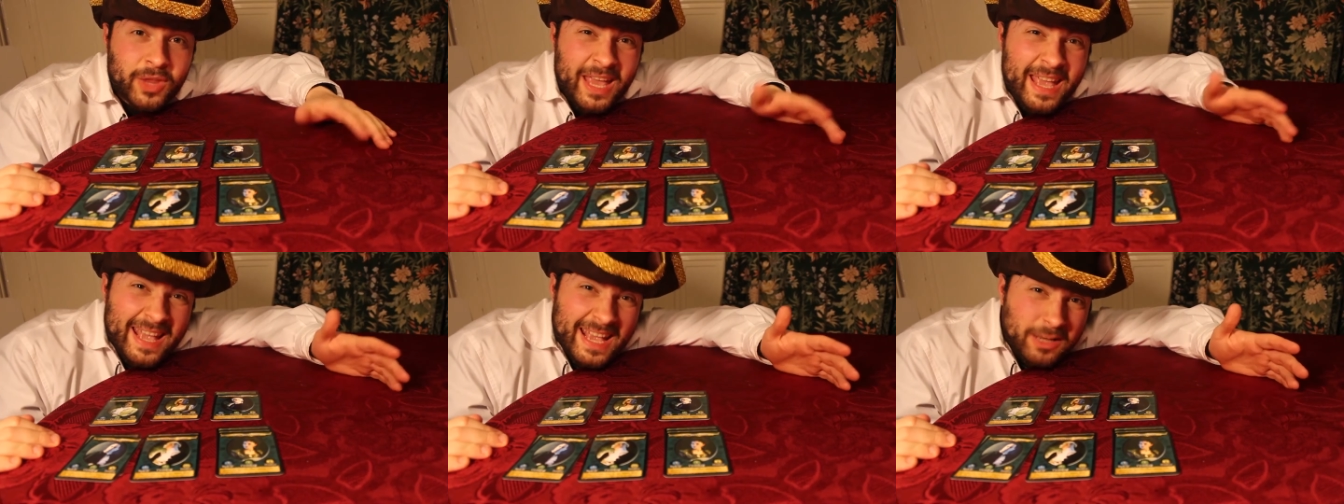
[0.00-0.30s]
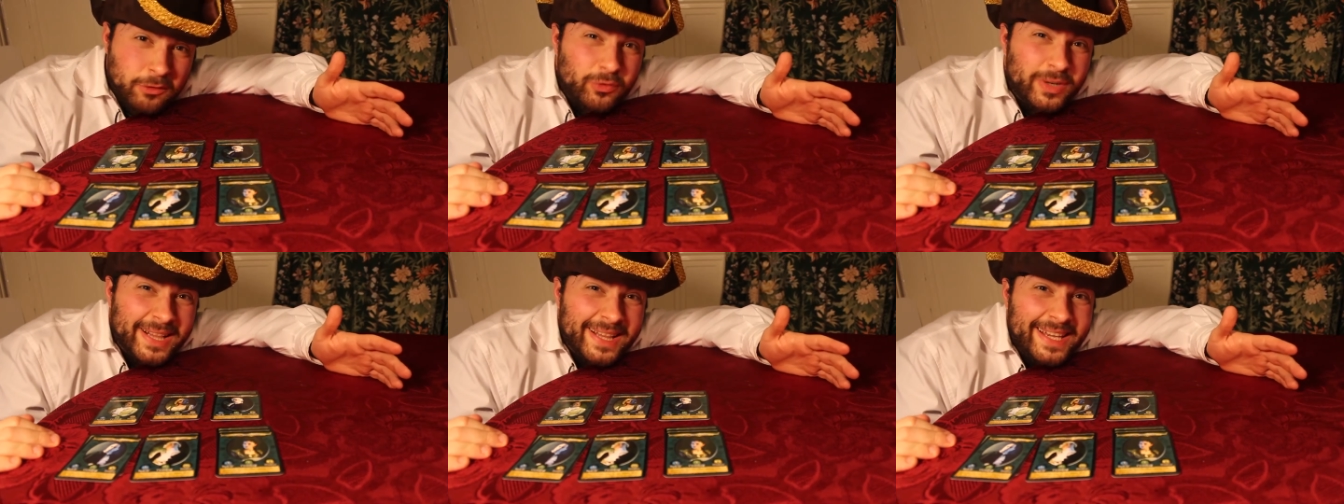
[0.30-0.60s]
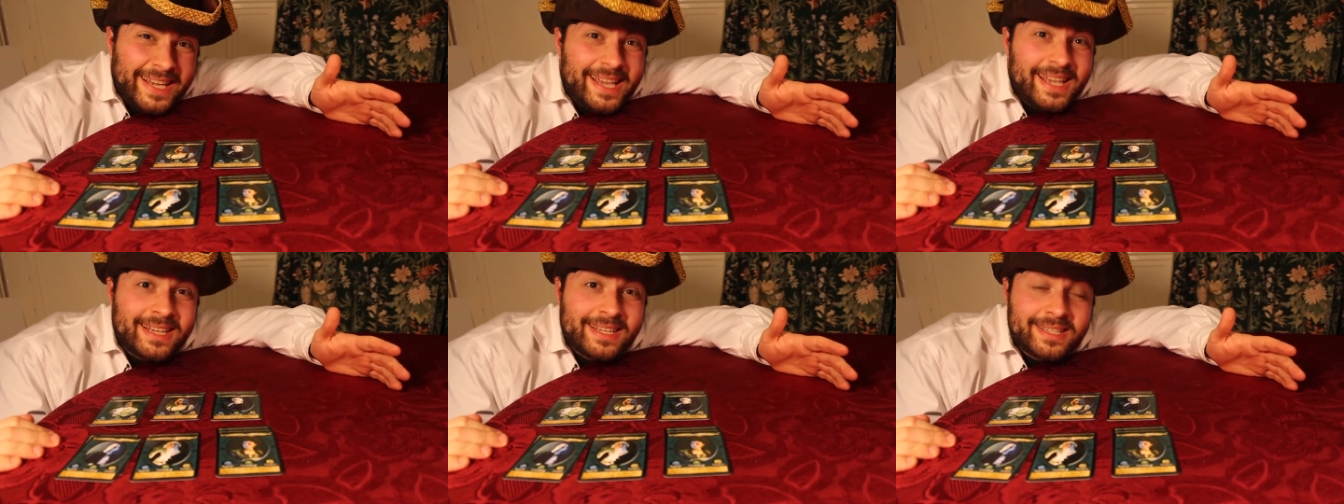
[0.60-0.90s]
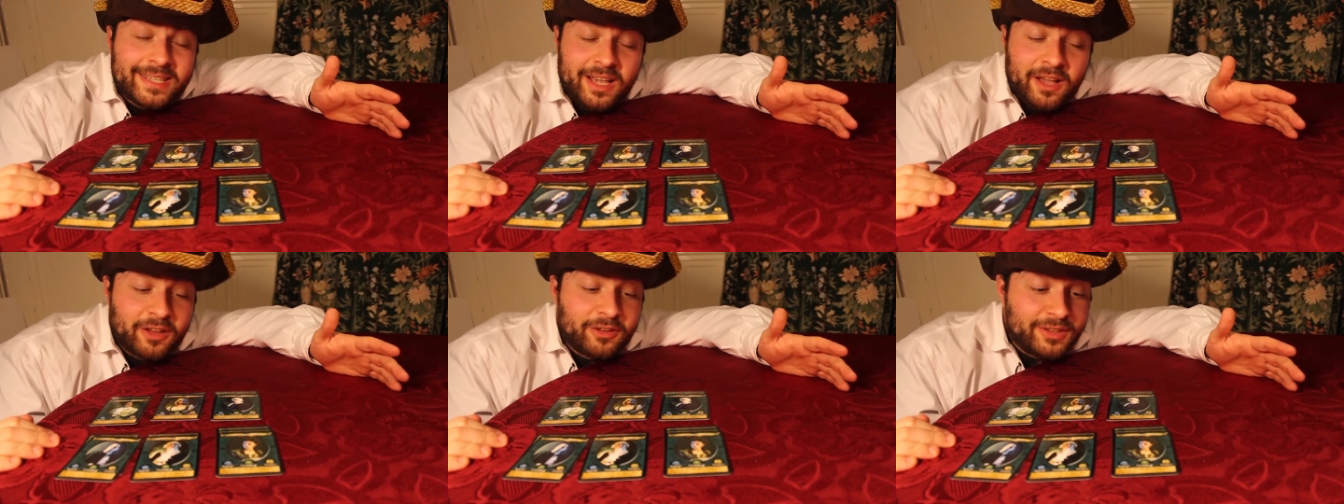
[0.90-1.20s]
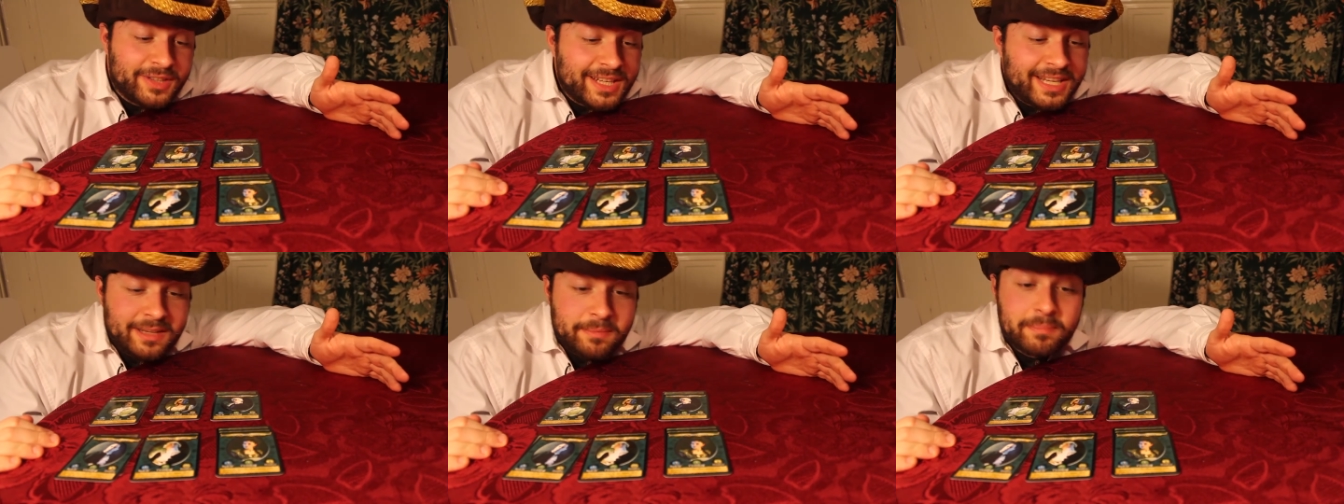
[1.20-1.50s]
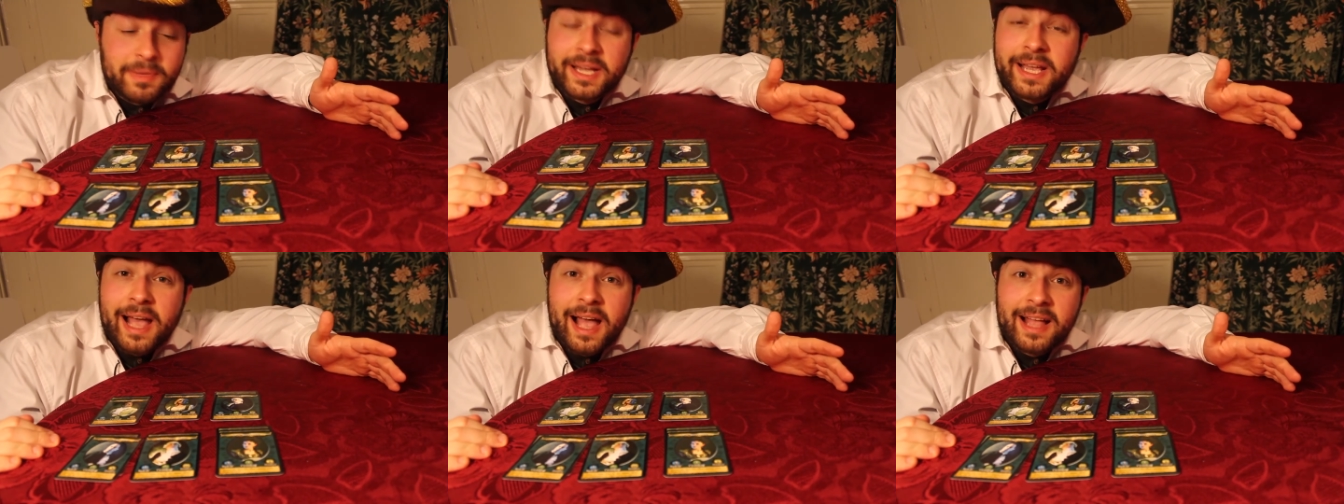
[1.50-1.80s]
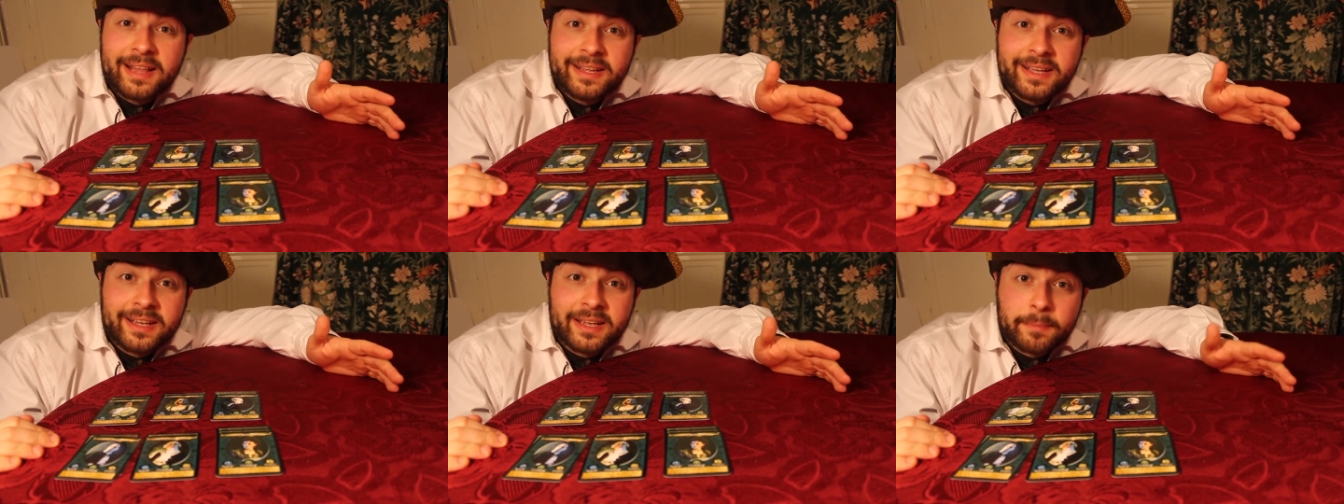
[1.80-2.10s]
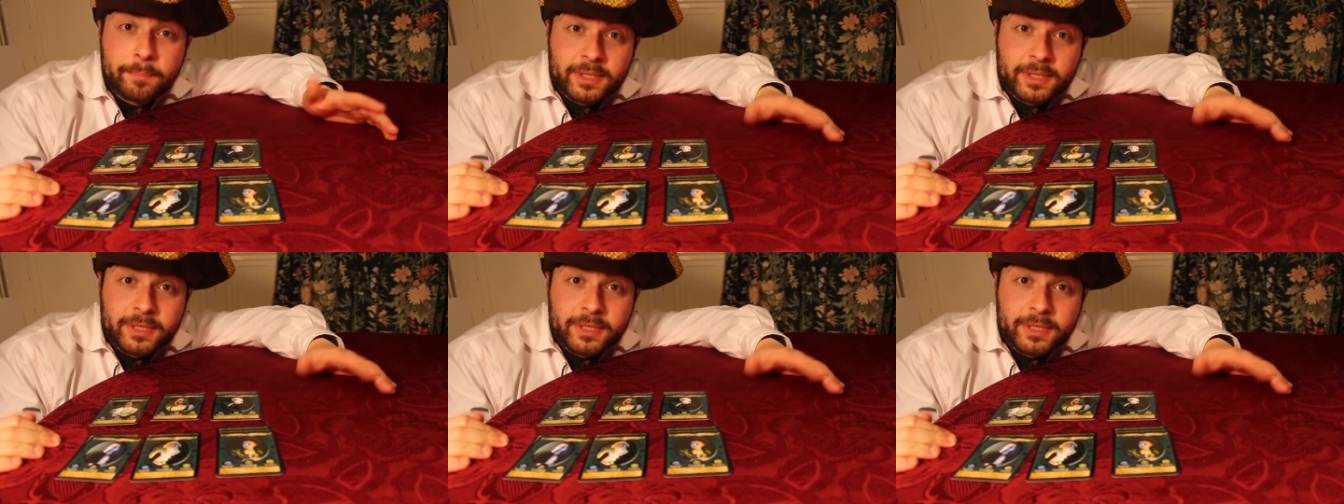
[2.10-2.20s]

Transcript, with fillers: It really is a neat mechanic,